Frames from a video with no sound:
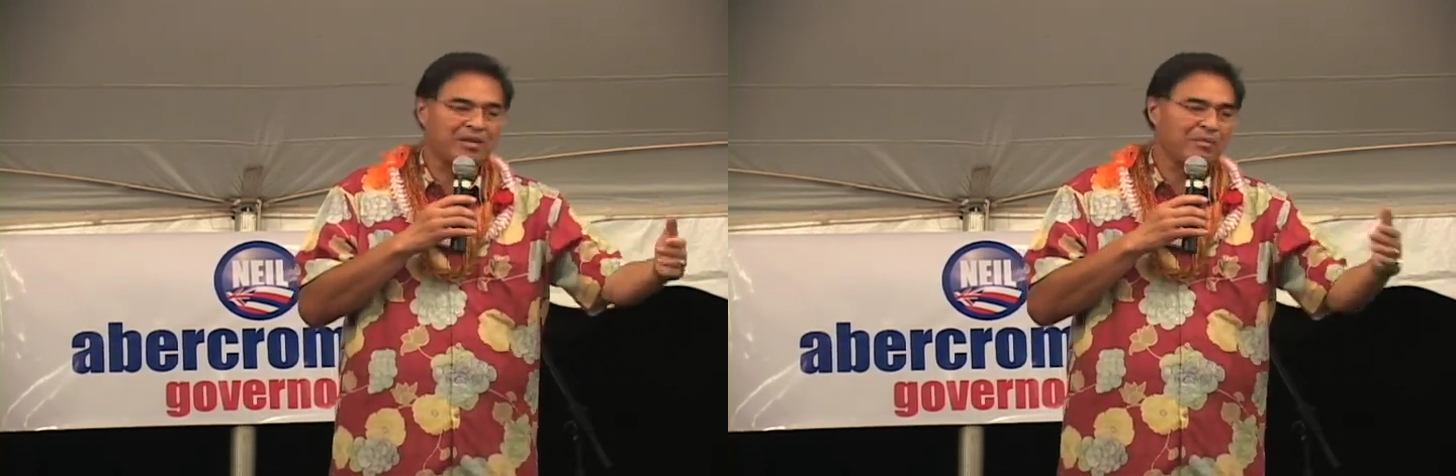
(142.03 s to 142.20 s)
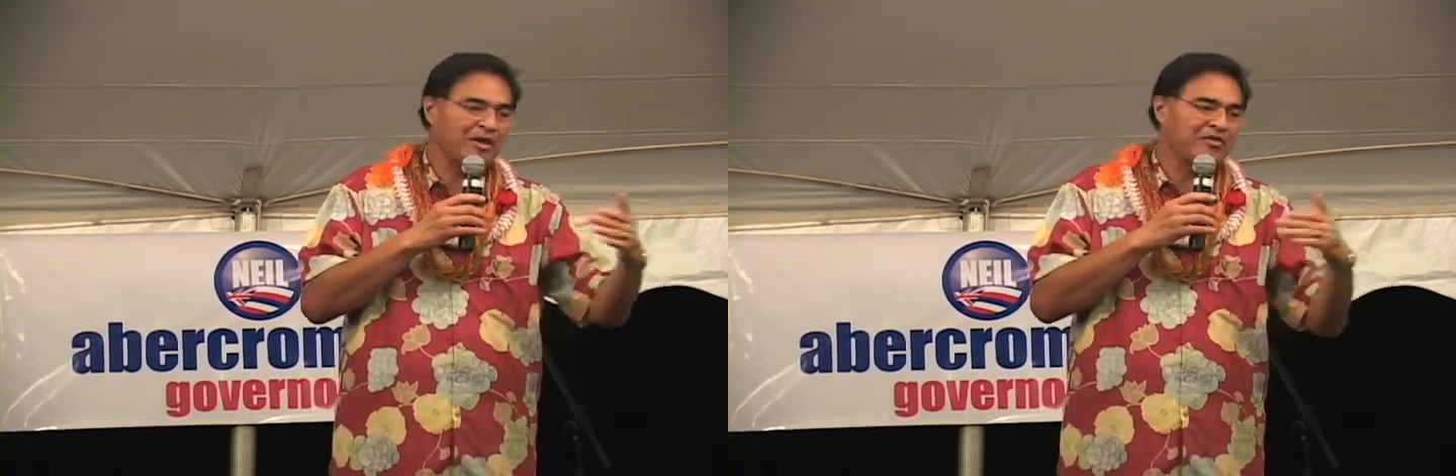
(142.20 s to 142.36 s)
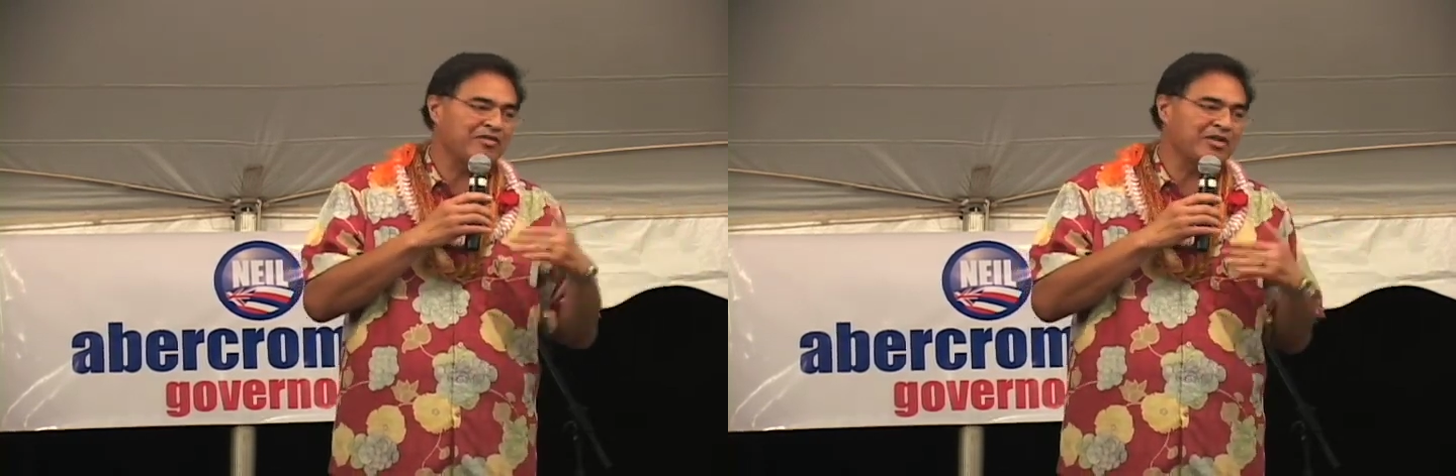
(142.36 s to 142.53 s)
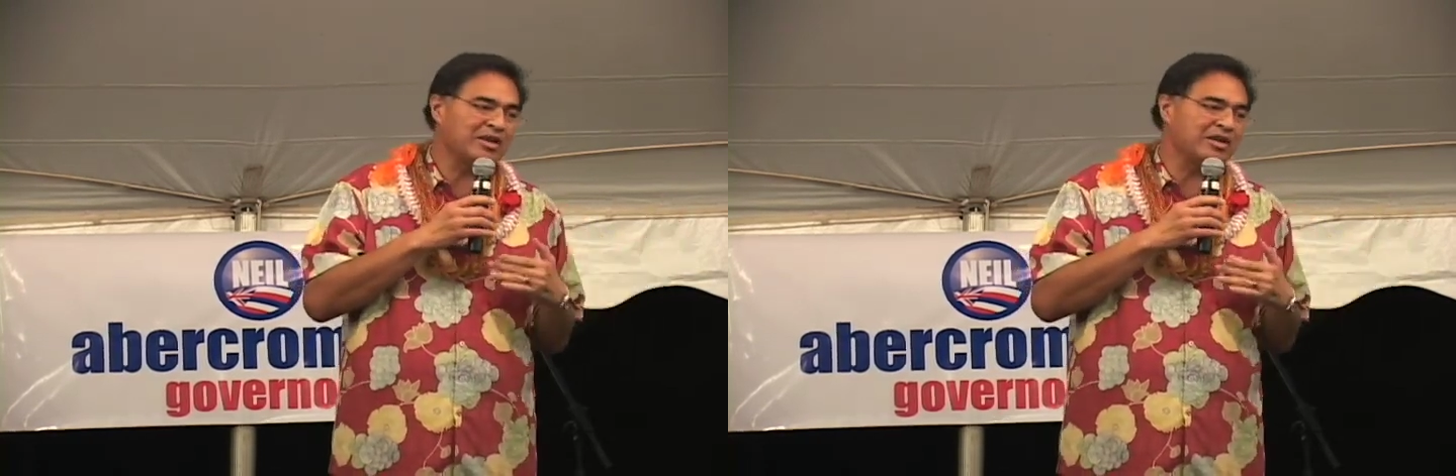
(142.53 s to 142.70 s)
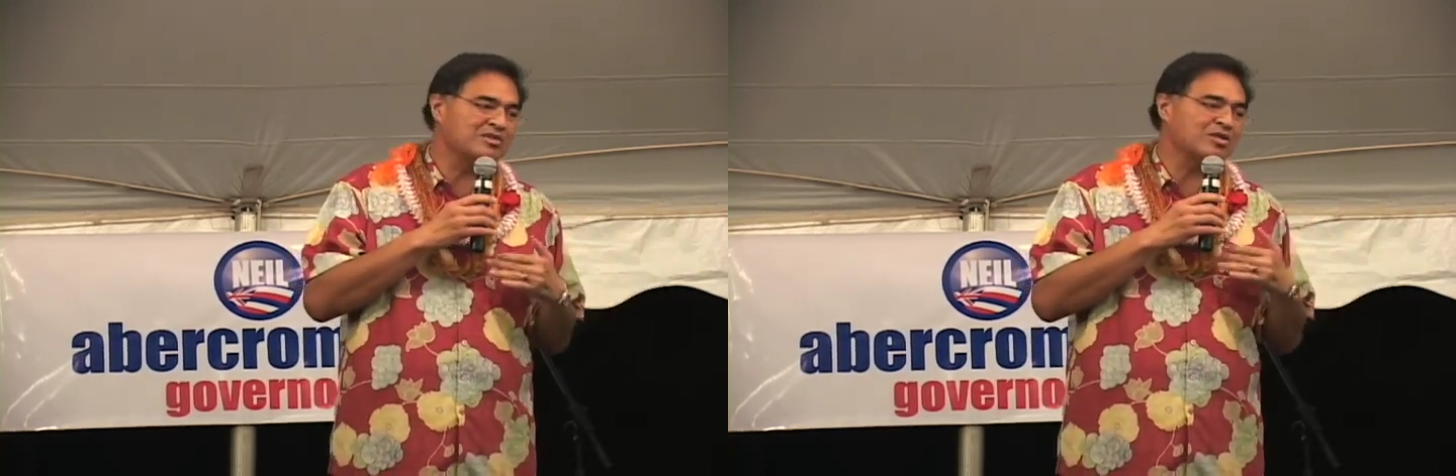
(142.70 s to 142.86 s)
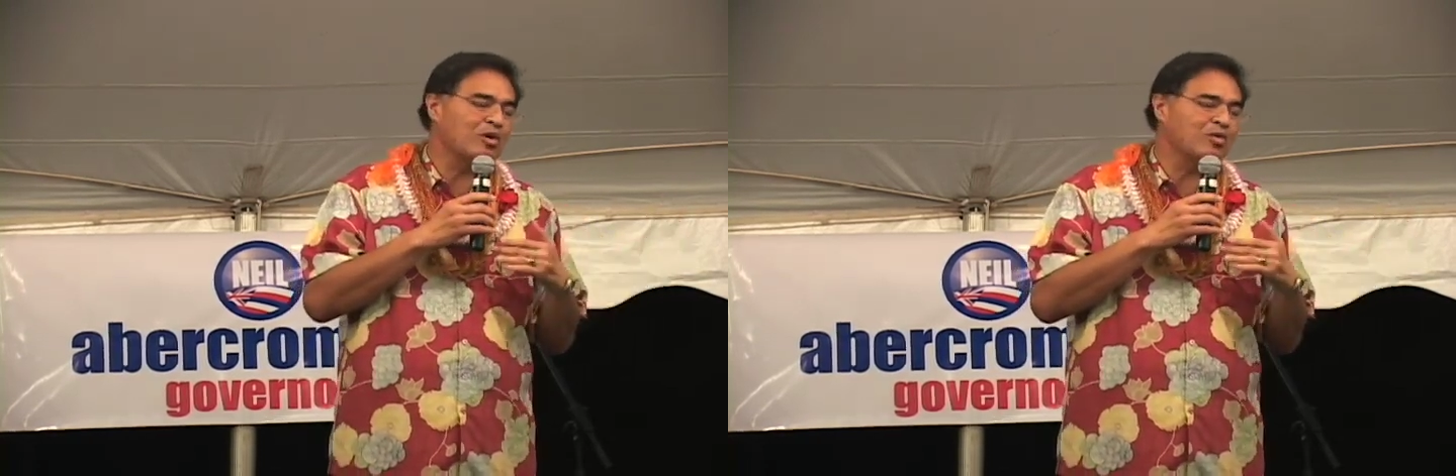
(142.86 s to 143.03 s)
and my feeling
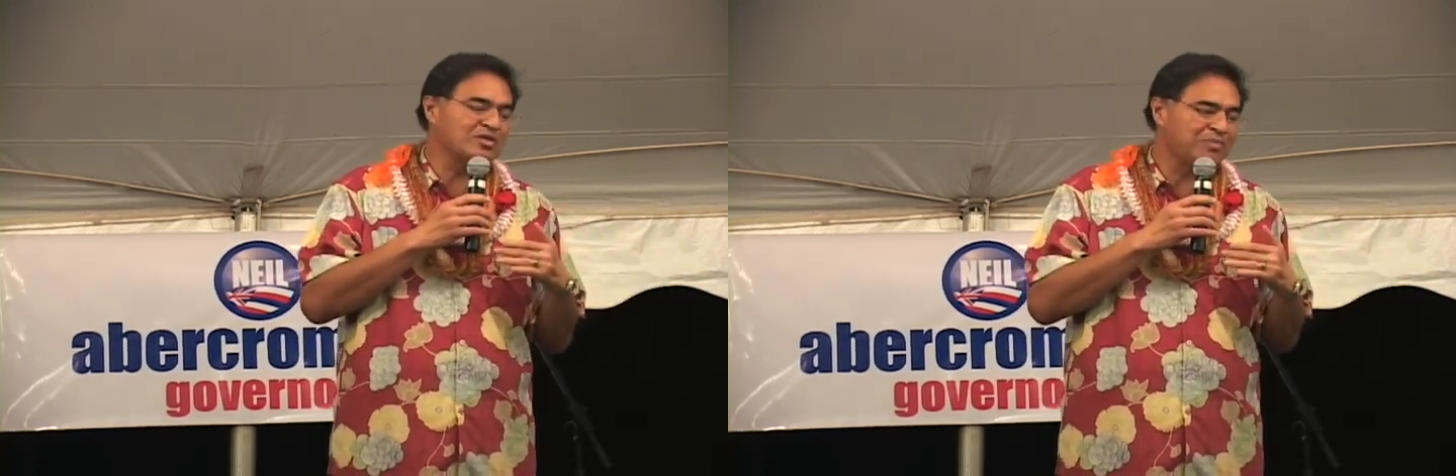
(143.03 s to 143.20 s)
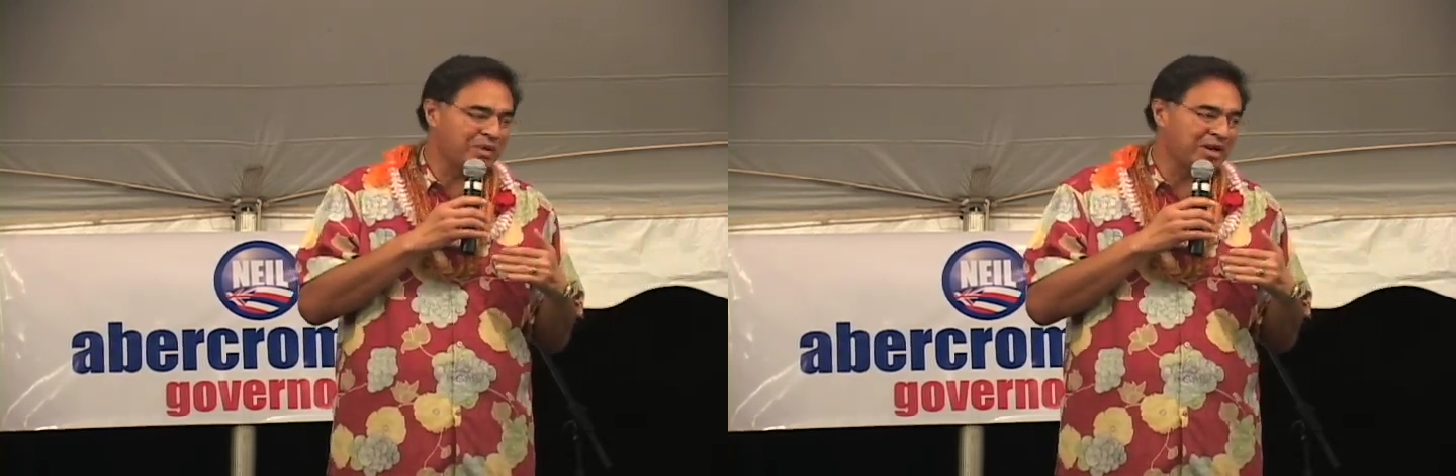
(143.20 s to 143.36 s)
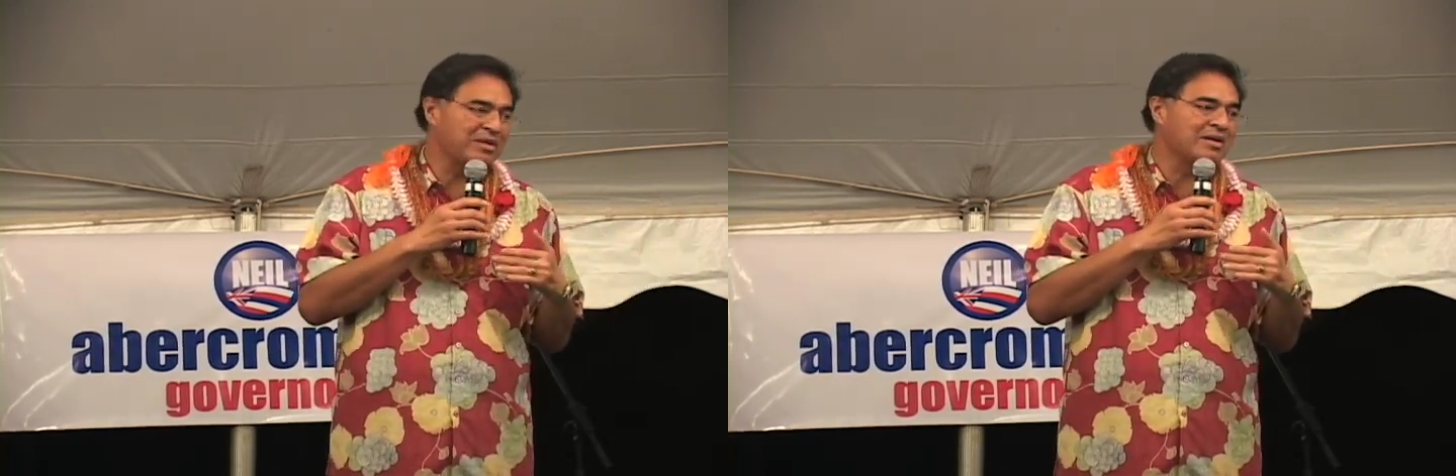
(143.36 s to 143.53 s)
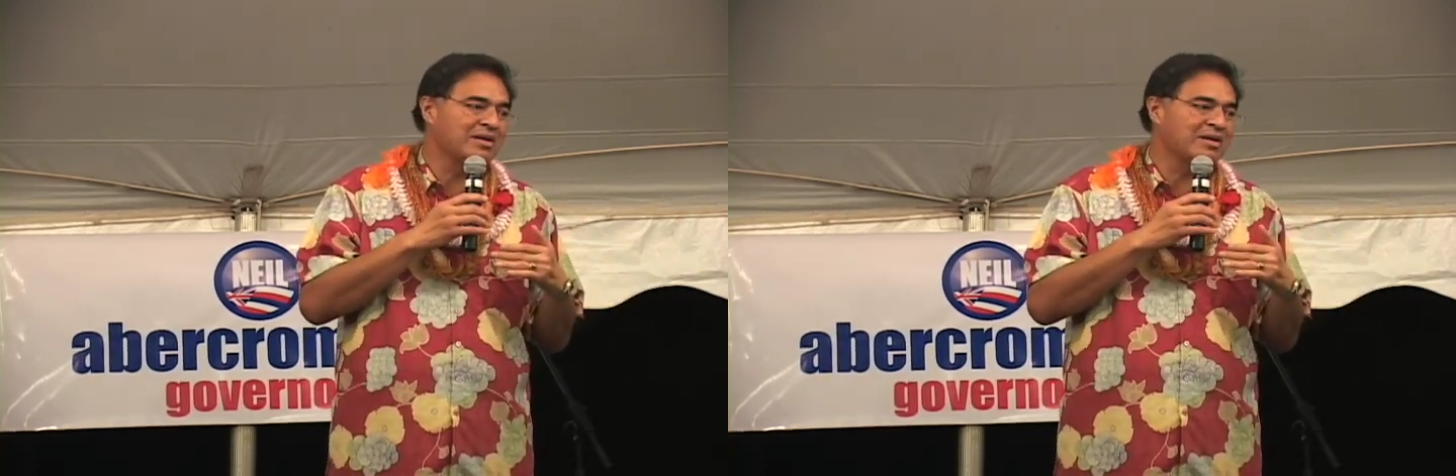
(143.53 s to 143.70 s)
has always been,